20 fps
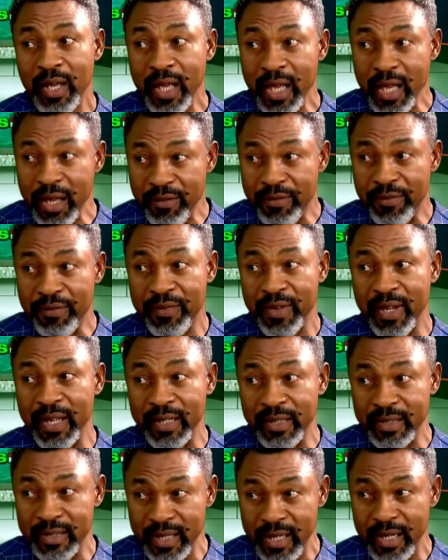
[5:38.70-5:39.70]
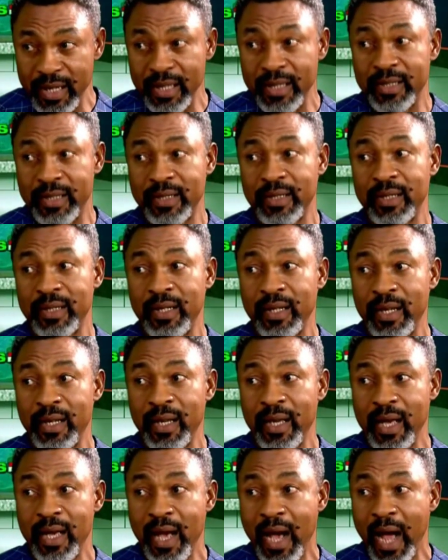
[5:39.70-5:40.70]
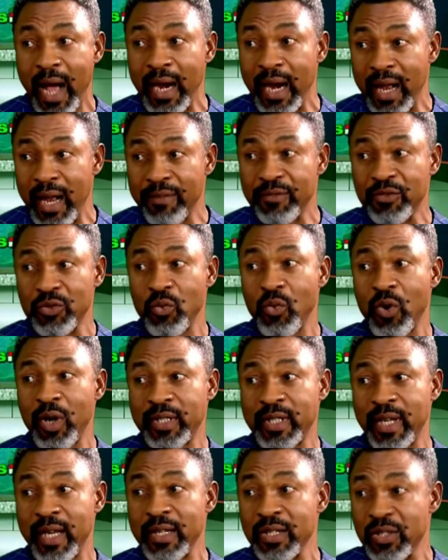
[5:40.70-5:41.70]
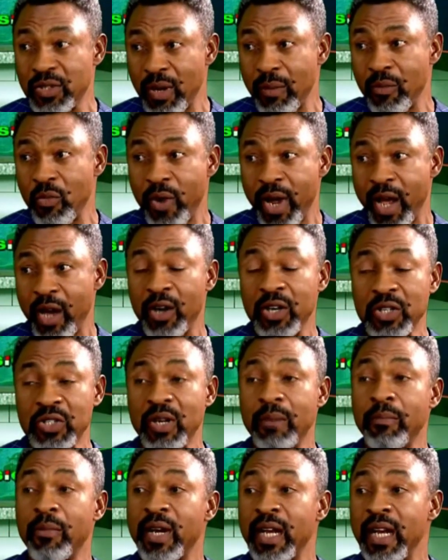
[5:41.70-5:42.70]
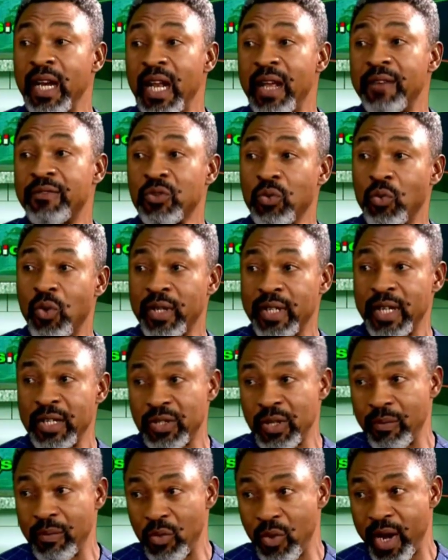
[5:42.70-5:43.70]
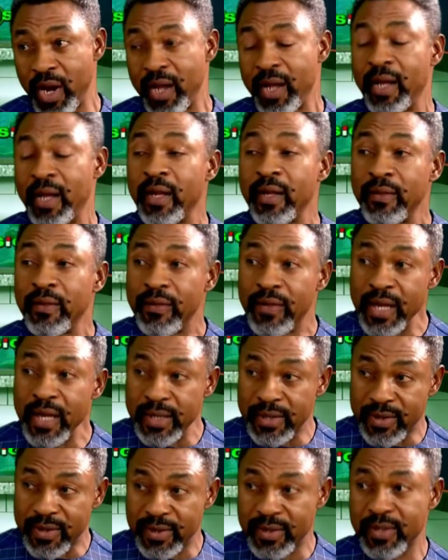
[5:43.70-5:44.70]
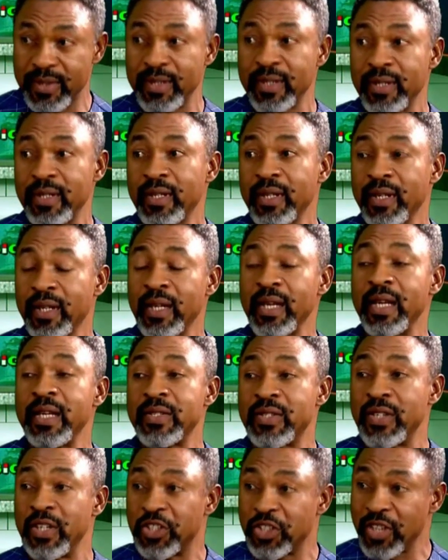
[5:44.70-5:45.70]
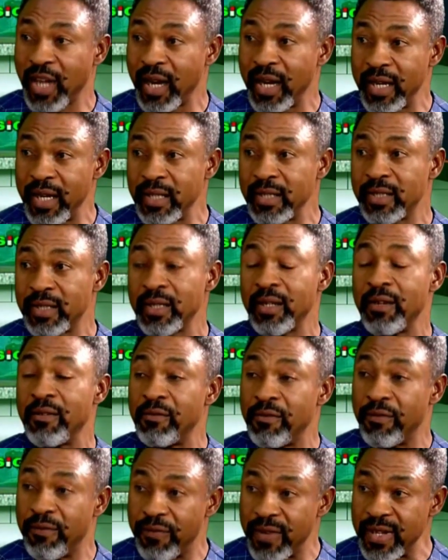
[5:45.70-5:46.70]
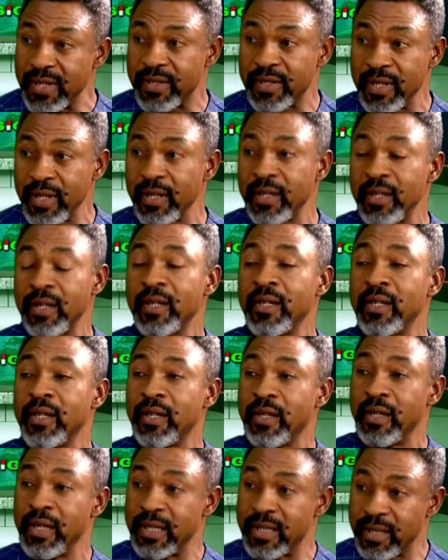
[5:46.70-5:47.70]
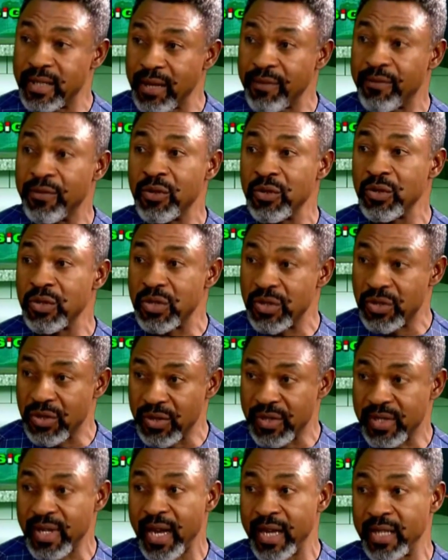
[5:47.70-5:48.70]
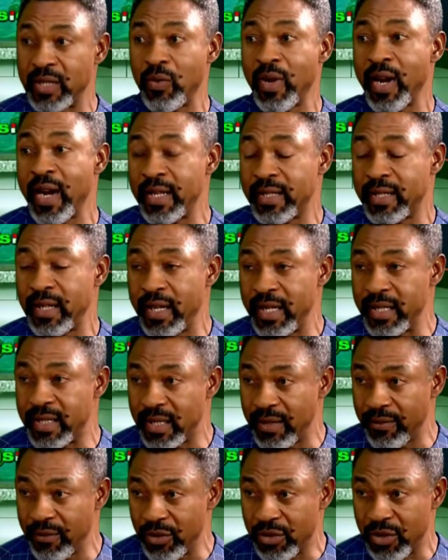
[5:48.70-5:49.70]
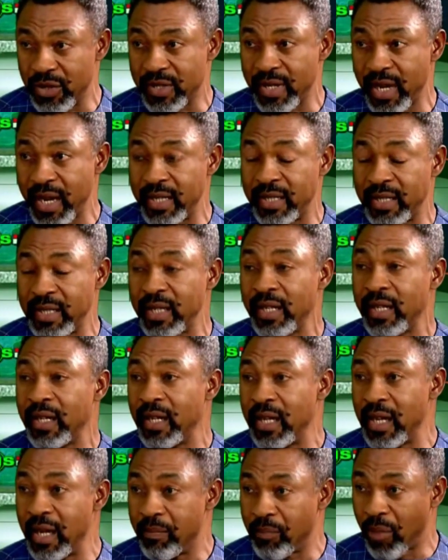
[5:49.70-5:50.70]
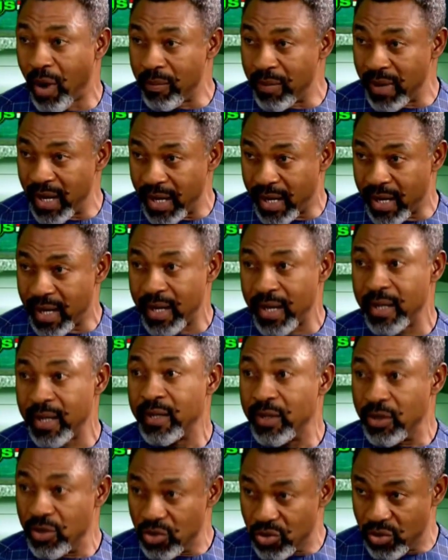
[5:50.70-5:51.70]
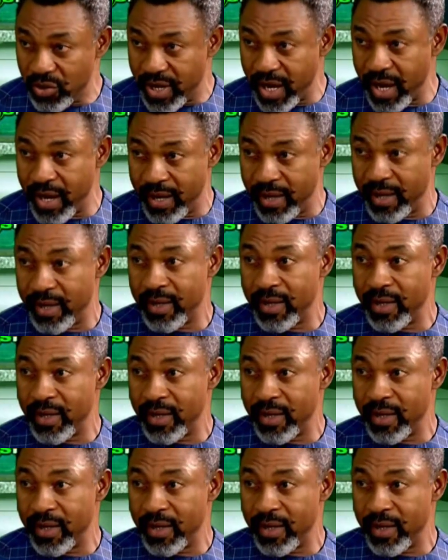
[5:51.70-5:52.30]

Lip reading: if indeed I left water somewhere or somebody left water somewhere. This is a challenge facing the civil society. When I say the civil society, the public today.